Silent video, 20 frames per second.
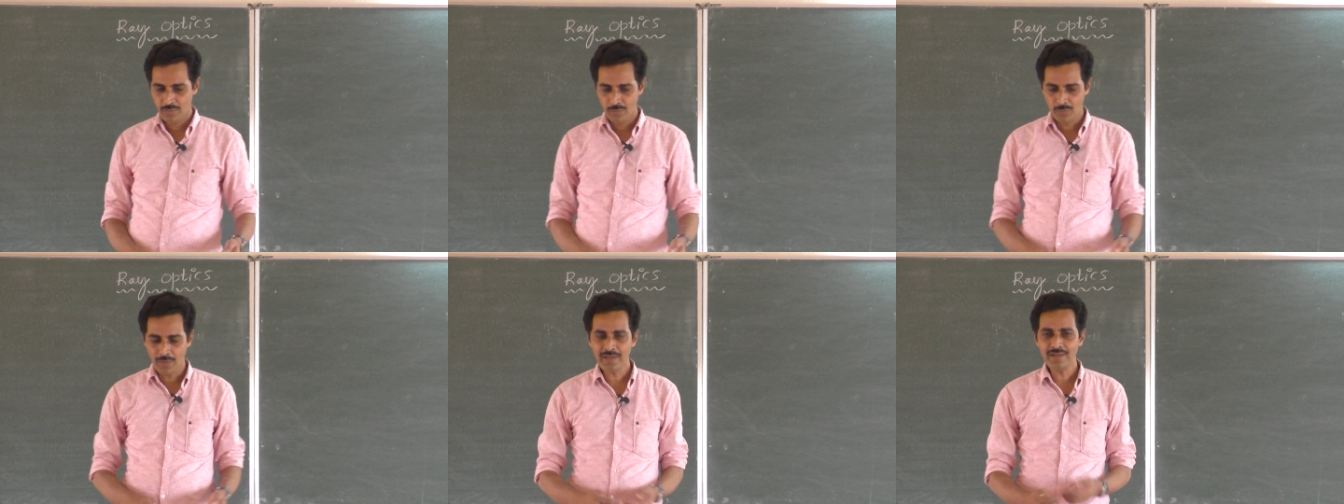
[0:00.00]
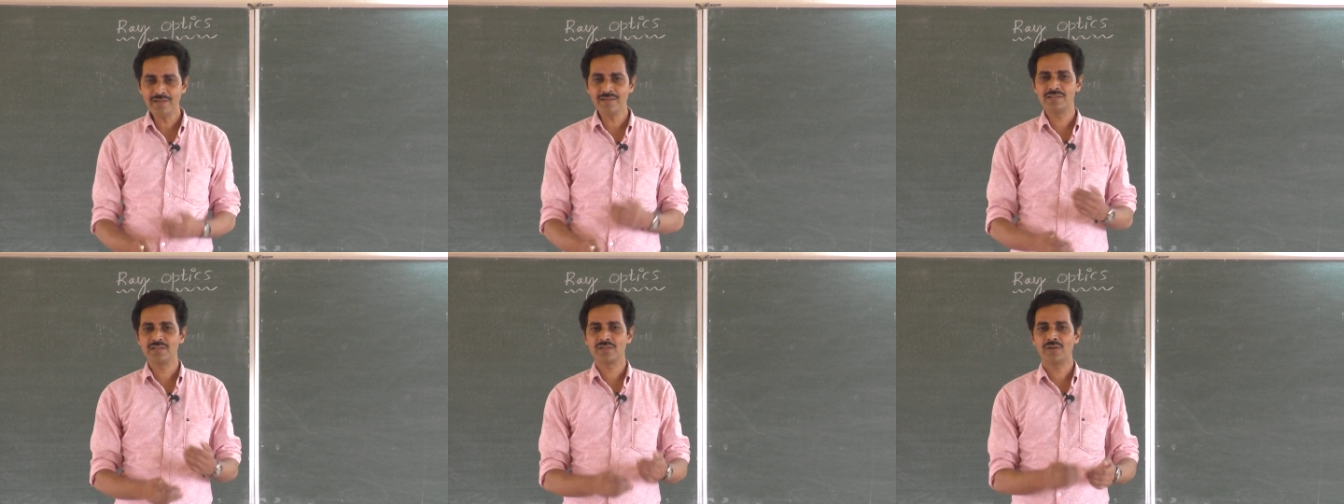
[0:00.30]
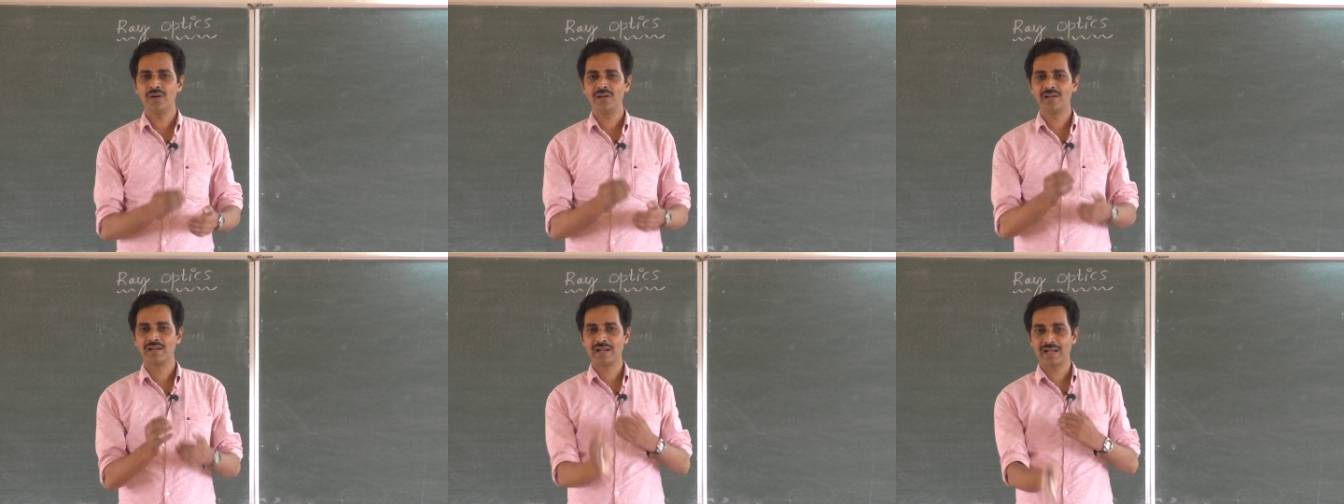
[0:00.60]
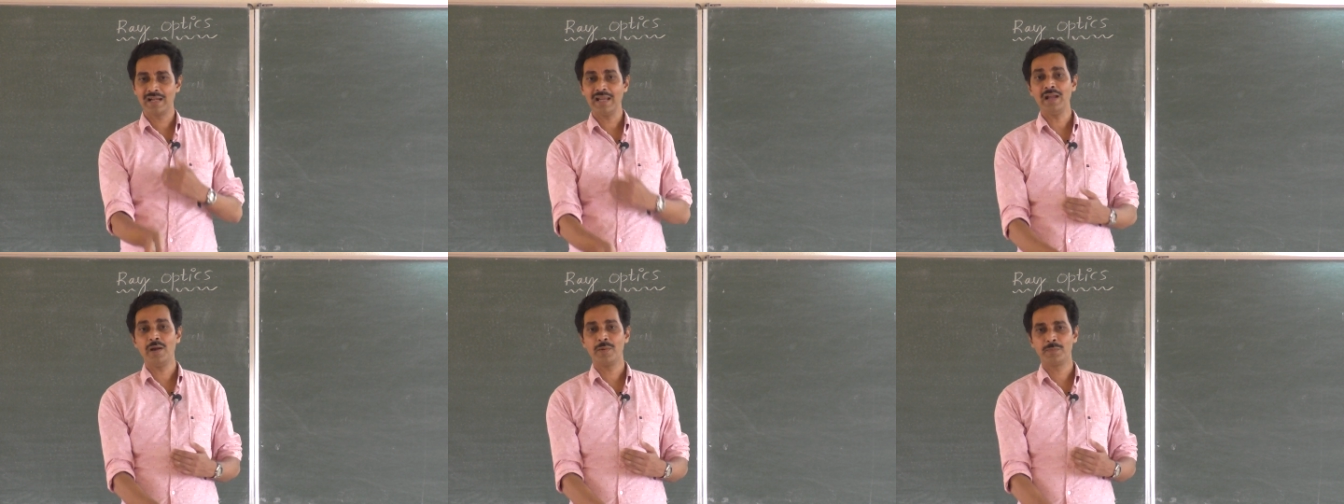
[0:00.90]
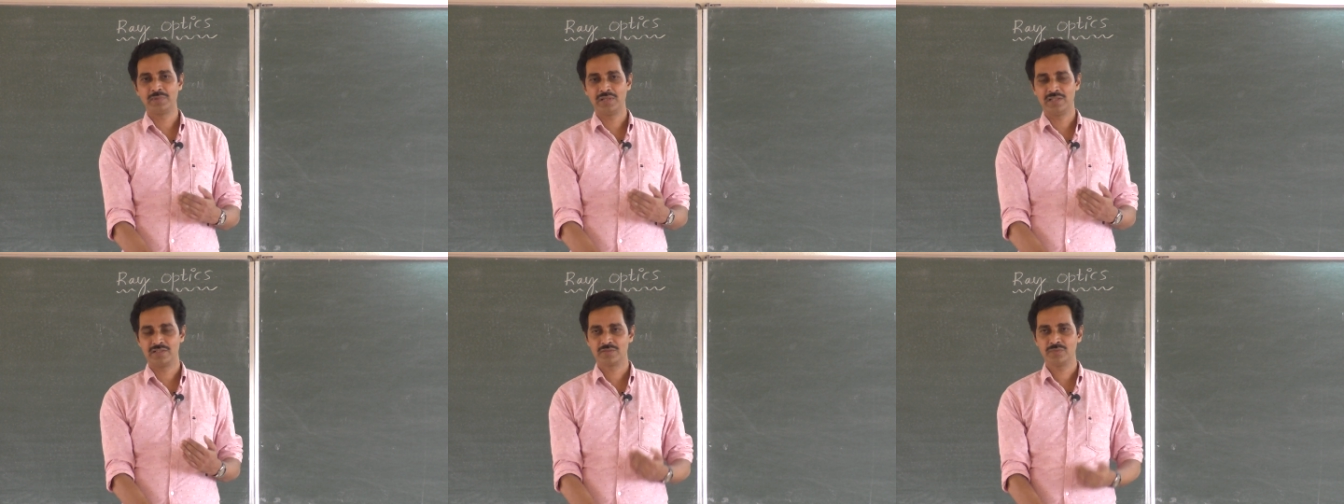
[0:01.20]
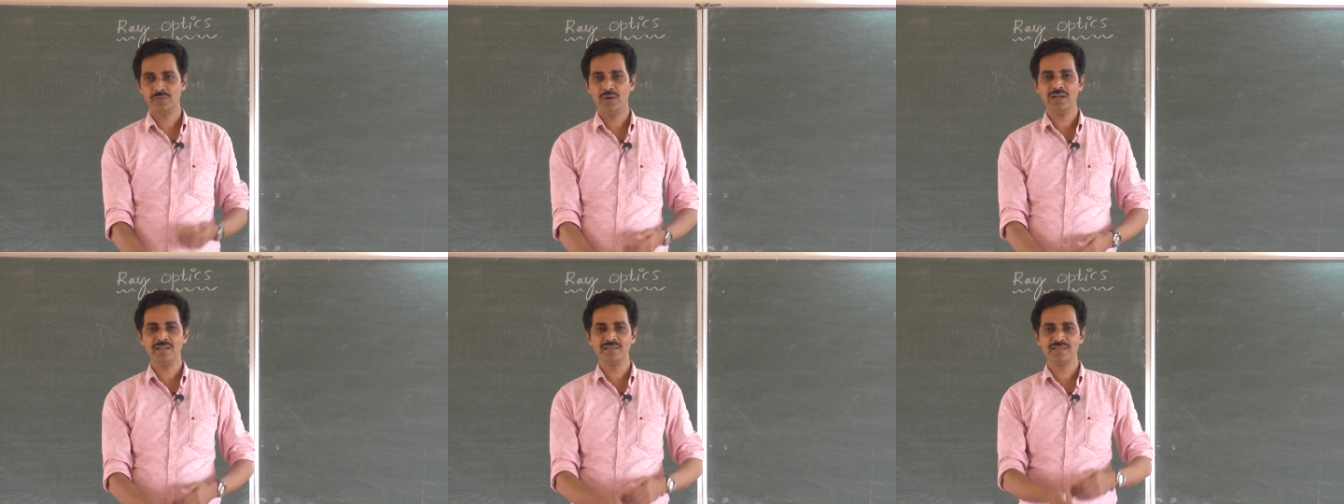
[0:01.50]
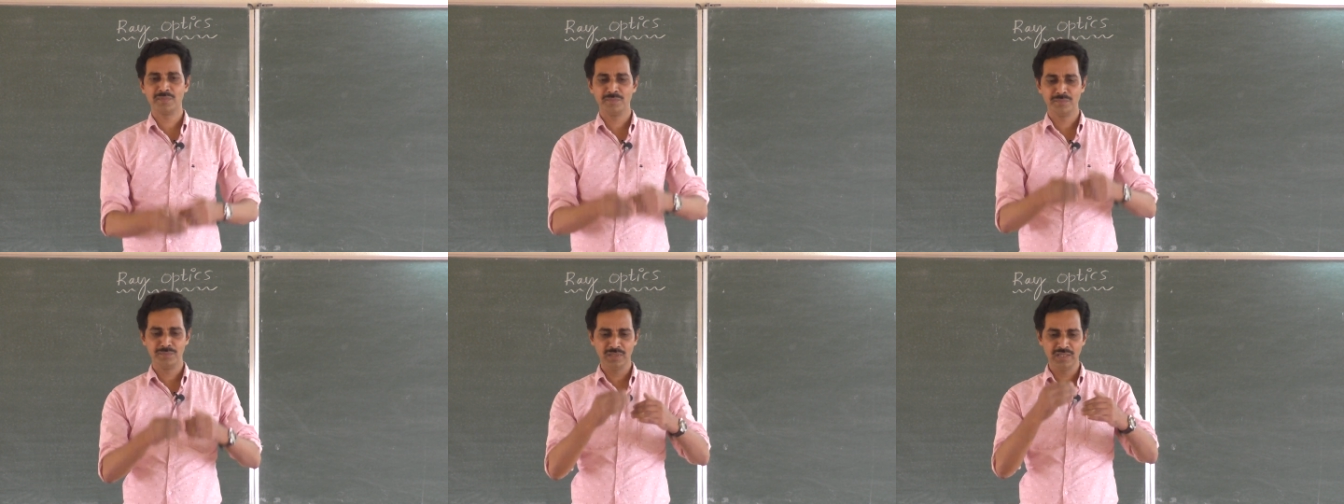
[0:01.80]
Why it is called ray optics? What is
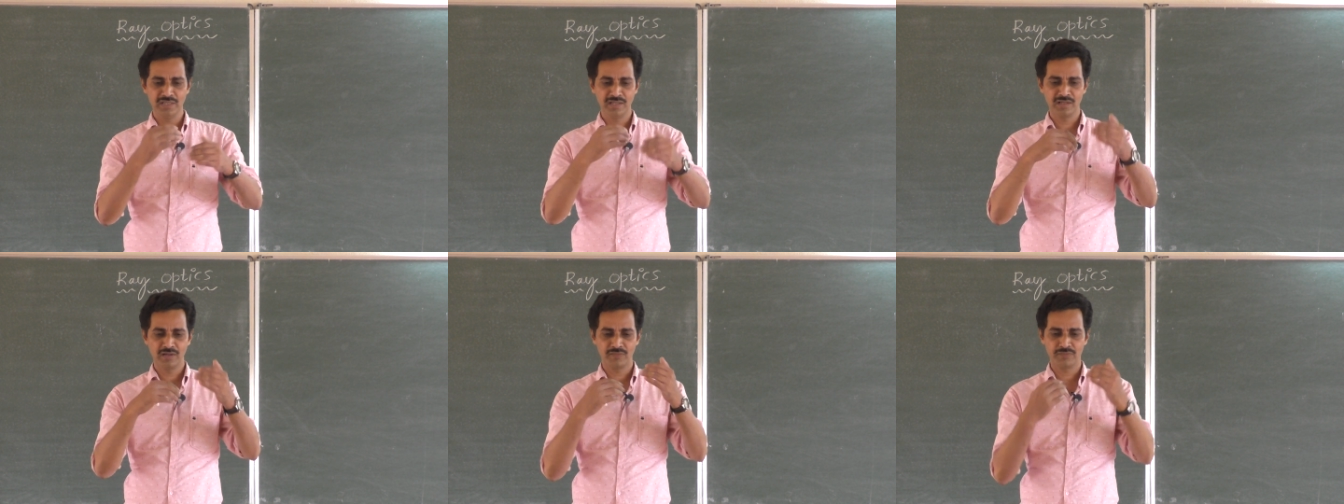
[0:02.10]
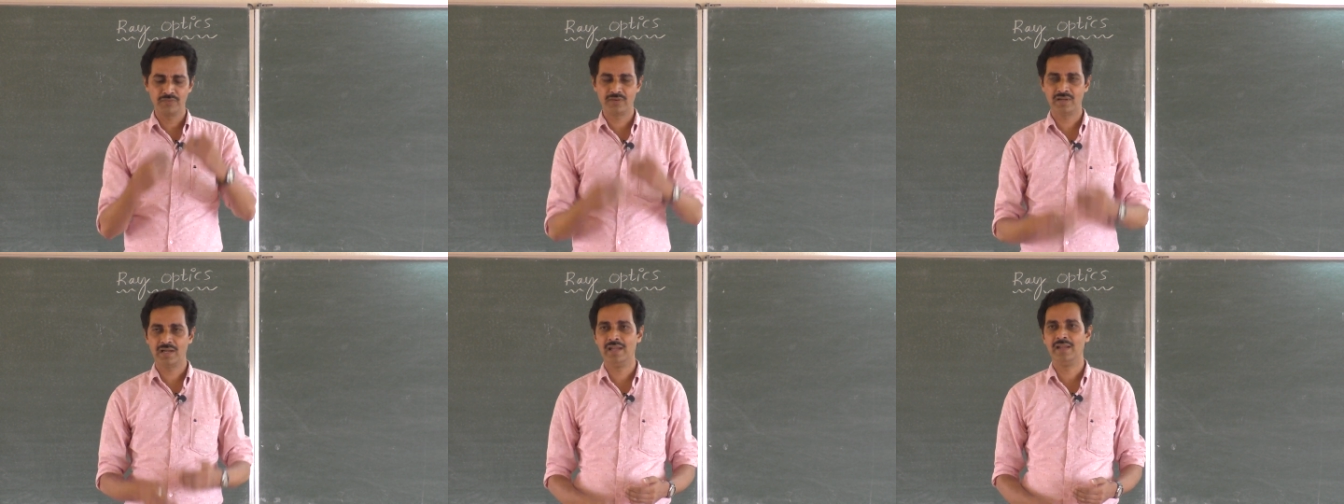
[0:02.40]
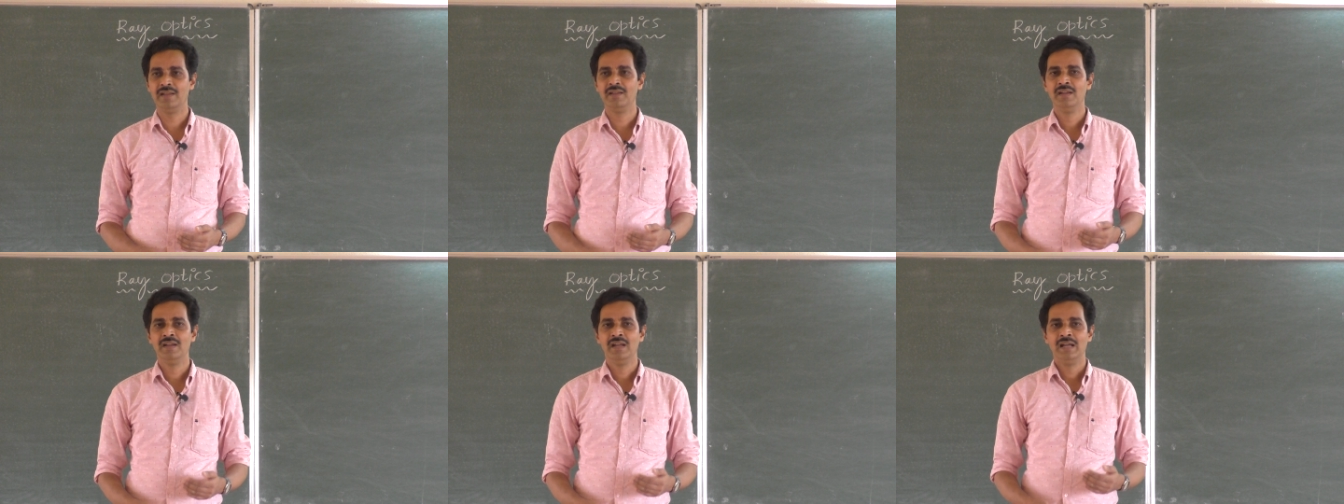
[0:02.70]
the meaning of ray?